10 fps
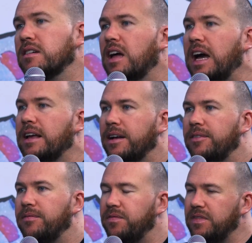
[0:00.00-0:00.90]

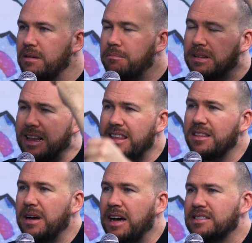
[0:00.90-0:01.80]
You plant the
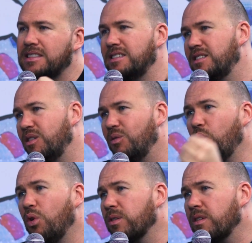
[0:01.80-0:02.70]
bastard,
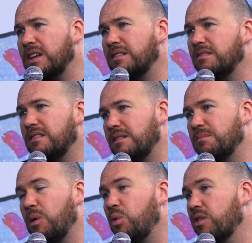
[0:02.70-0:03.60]
water it, and
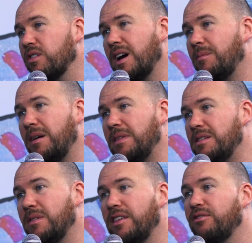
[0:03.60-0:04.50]
by water it, I might mean
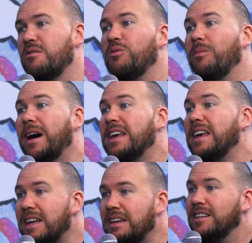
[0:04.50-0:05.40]
you might throw more money
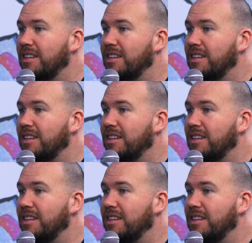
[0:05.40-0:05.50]
in